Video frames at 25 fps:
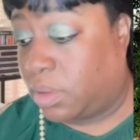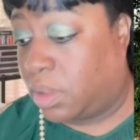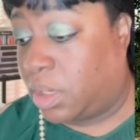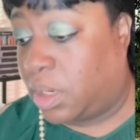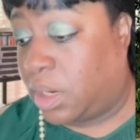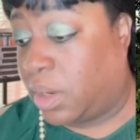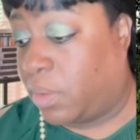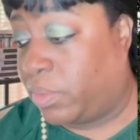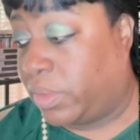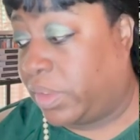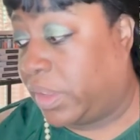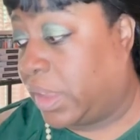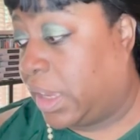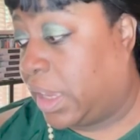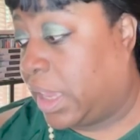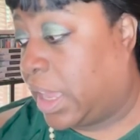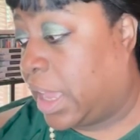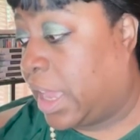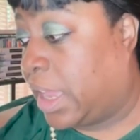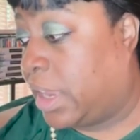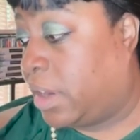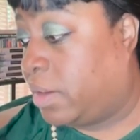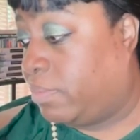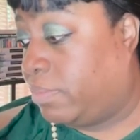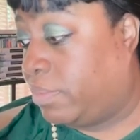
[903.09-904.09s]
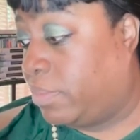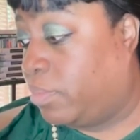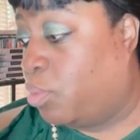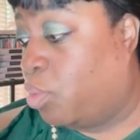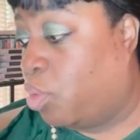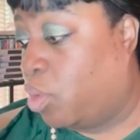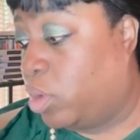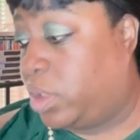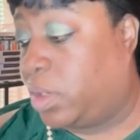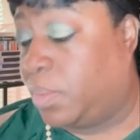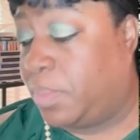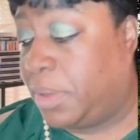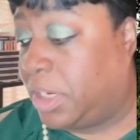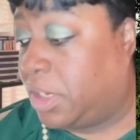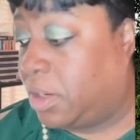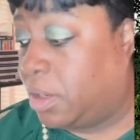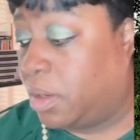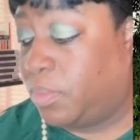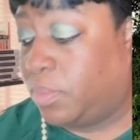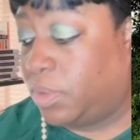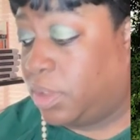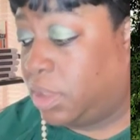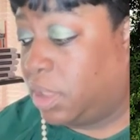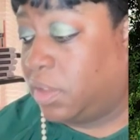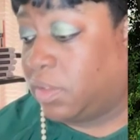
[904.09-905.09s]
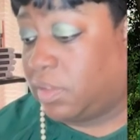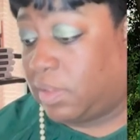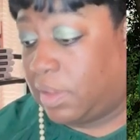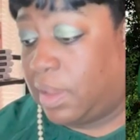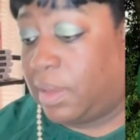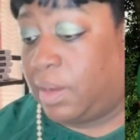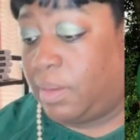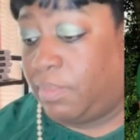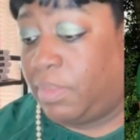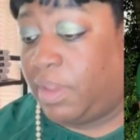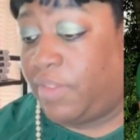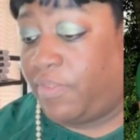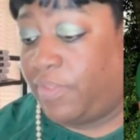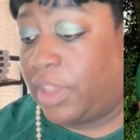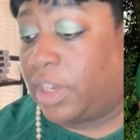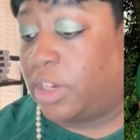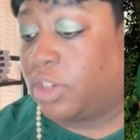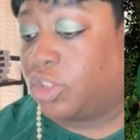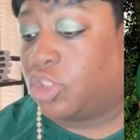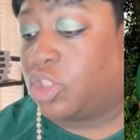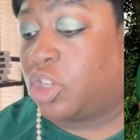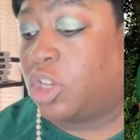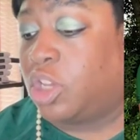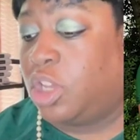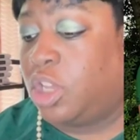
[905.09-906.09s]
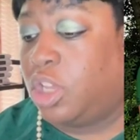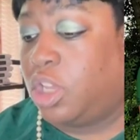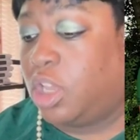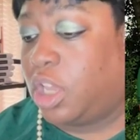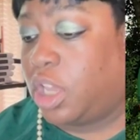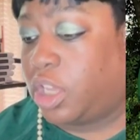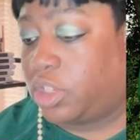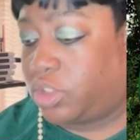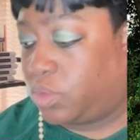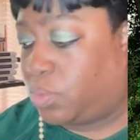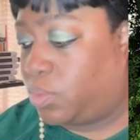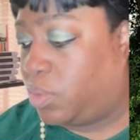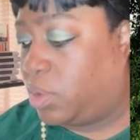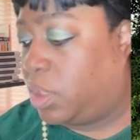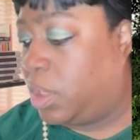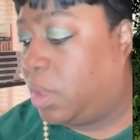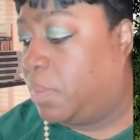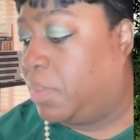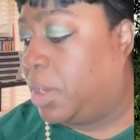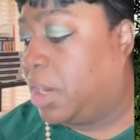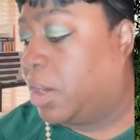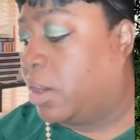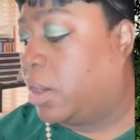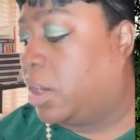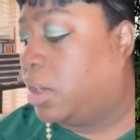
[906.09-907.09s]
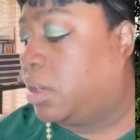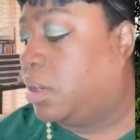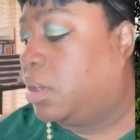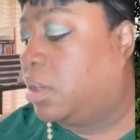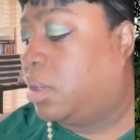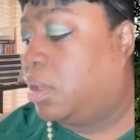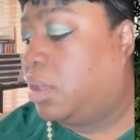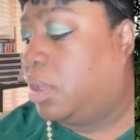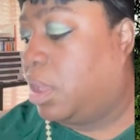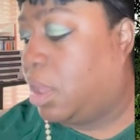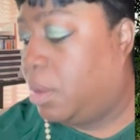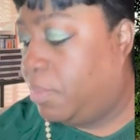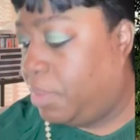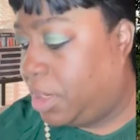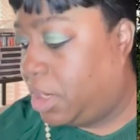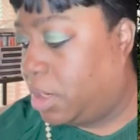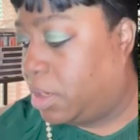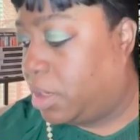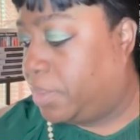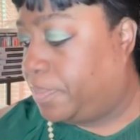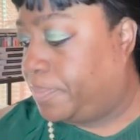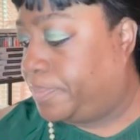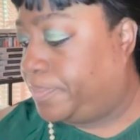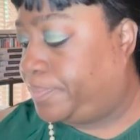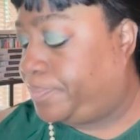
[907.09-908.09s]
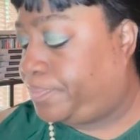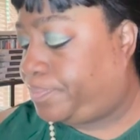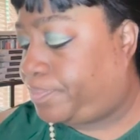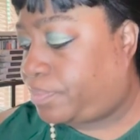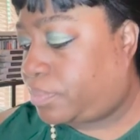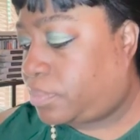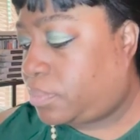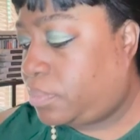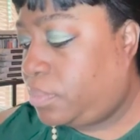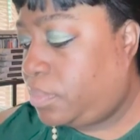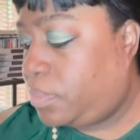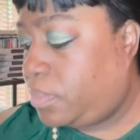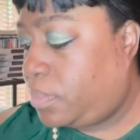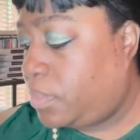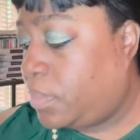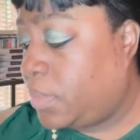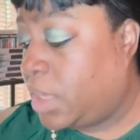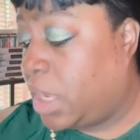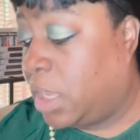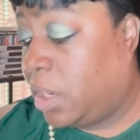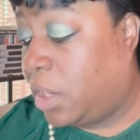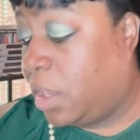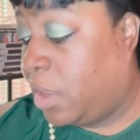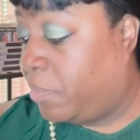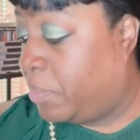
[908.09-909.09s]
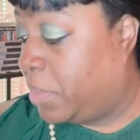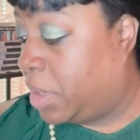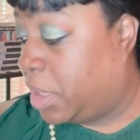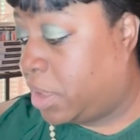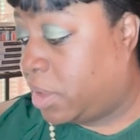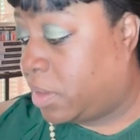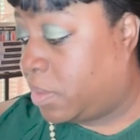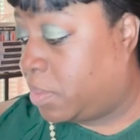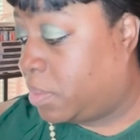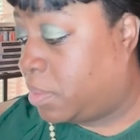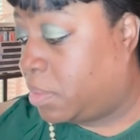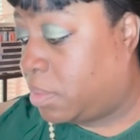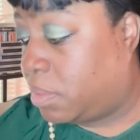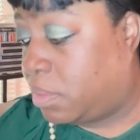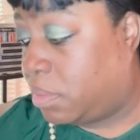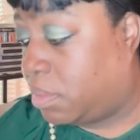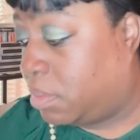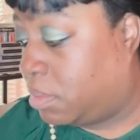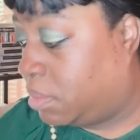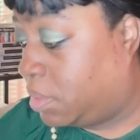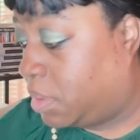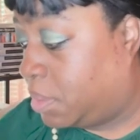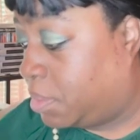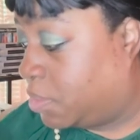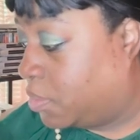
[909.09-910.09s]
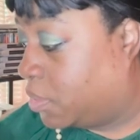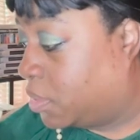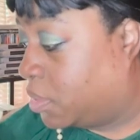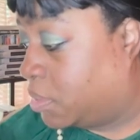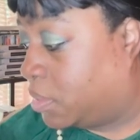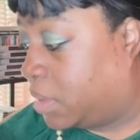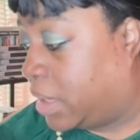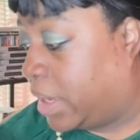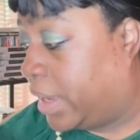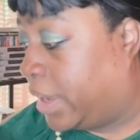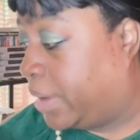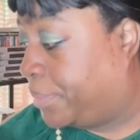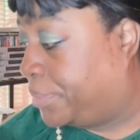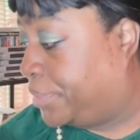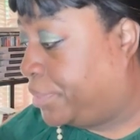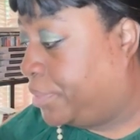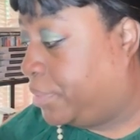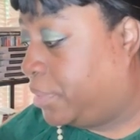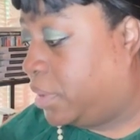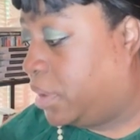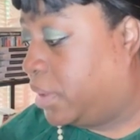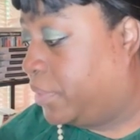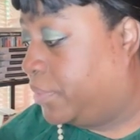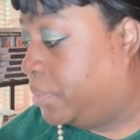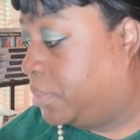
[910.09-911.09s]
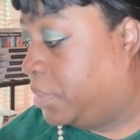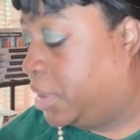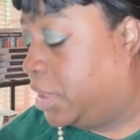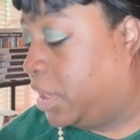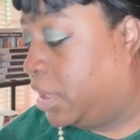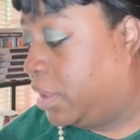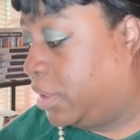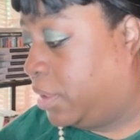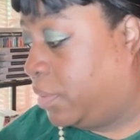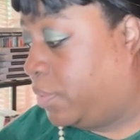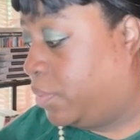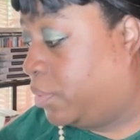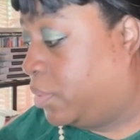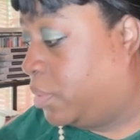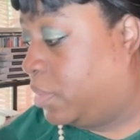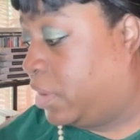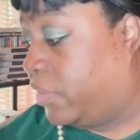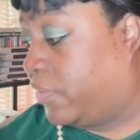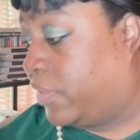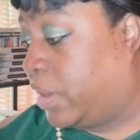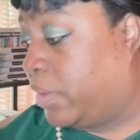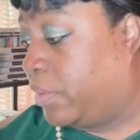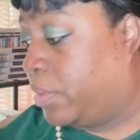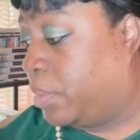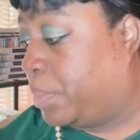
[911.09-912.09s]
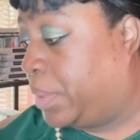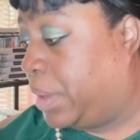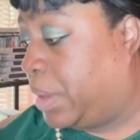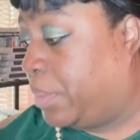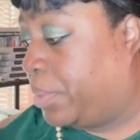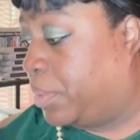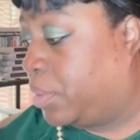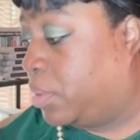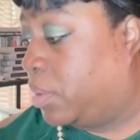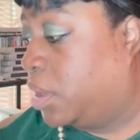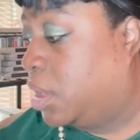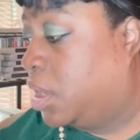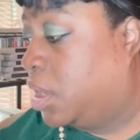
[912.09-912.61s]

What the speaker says: And I was like, I want to be done with this and be finished. I just want to get married and be done. I love my husband. Don't get me wrong. I absolutely love him to death. He's one of my favorite people.